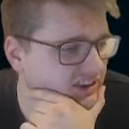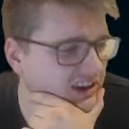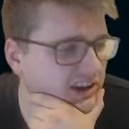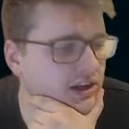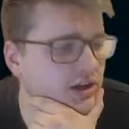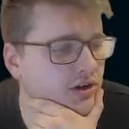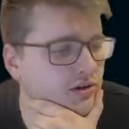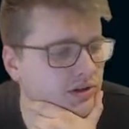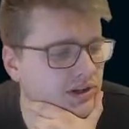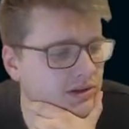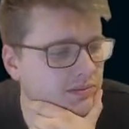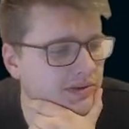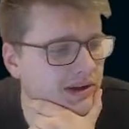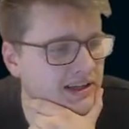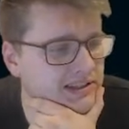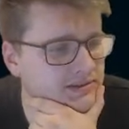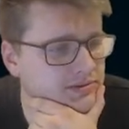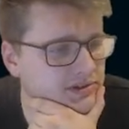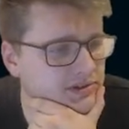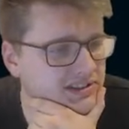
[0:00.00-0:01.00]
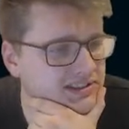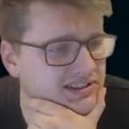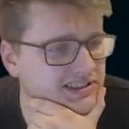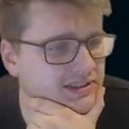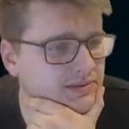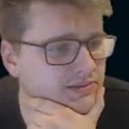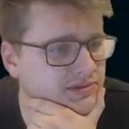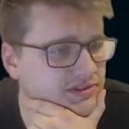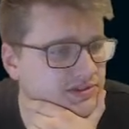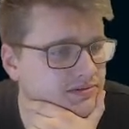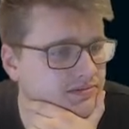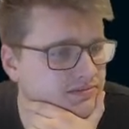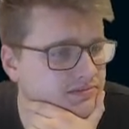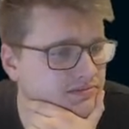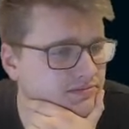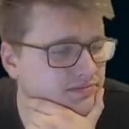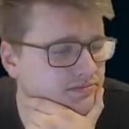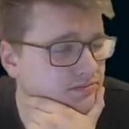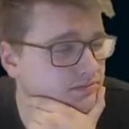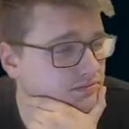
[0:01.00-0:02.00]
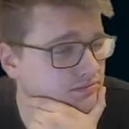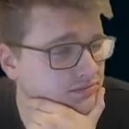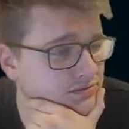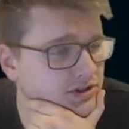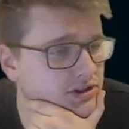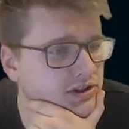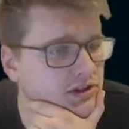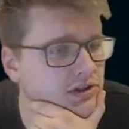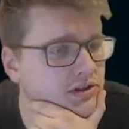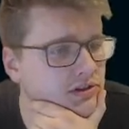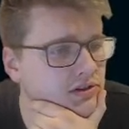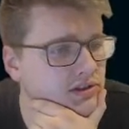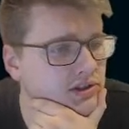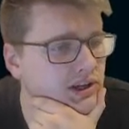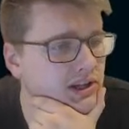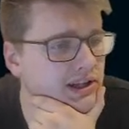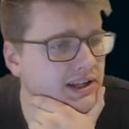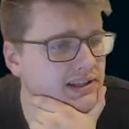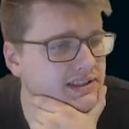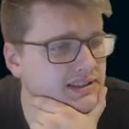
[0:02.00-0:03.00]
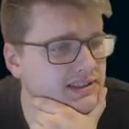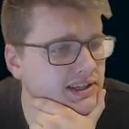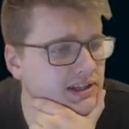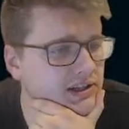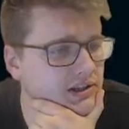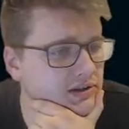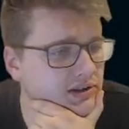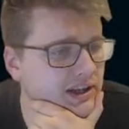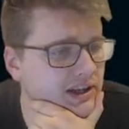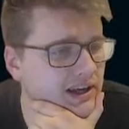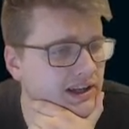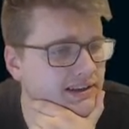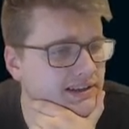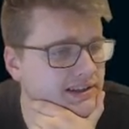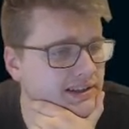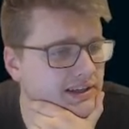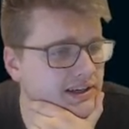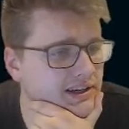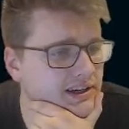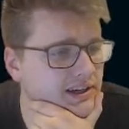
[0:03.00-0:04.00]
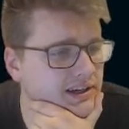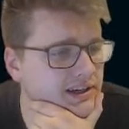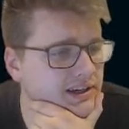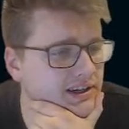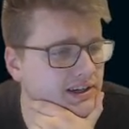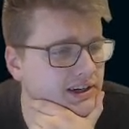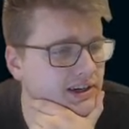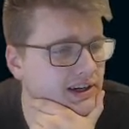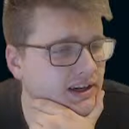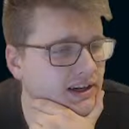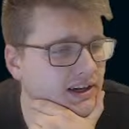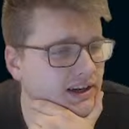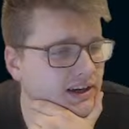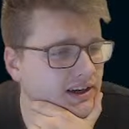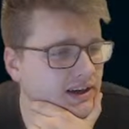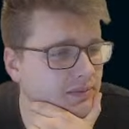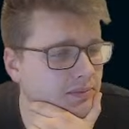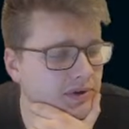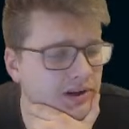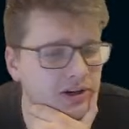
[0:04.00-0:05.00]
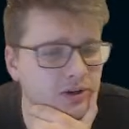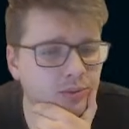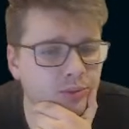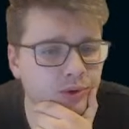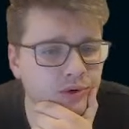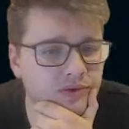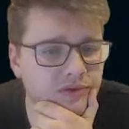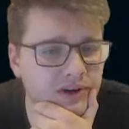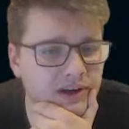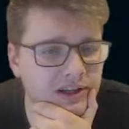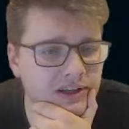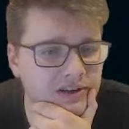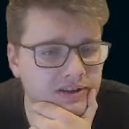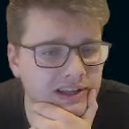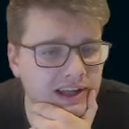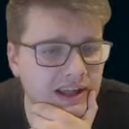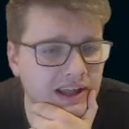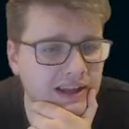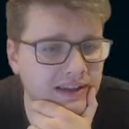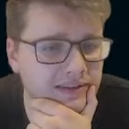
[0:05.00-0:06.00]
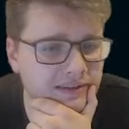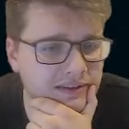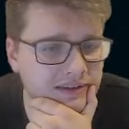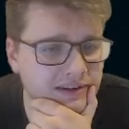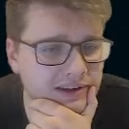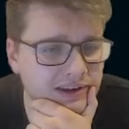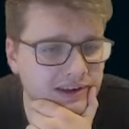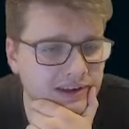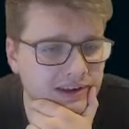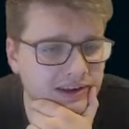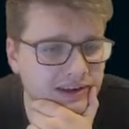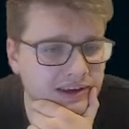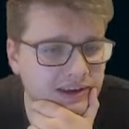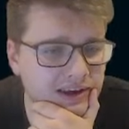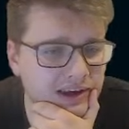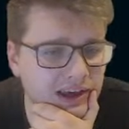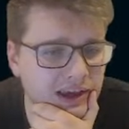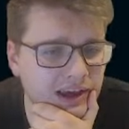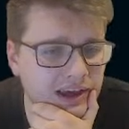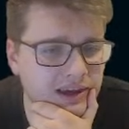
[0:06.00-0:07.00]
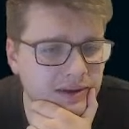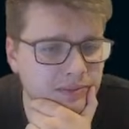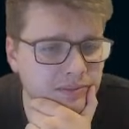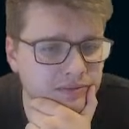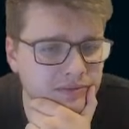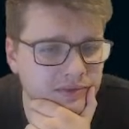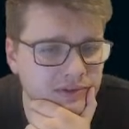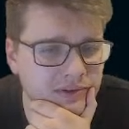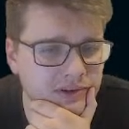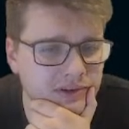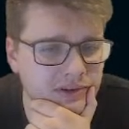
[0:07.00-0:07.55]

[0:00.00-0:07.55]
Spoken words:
Incorrect password, it seems. Okay, let's take a look at the payload profiler that came.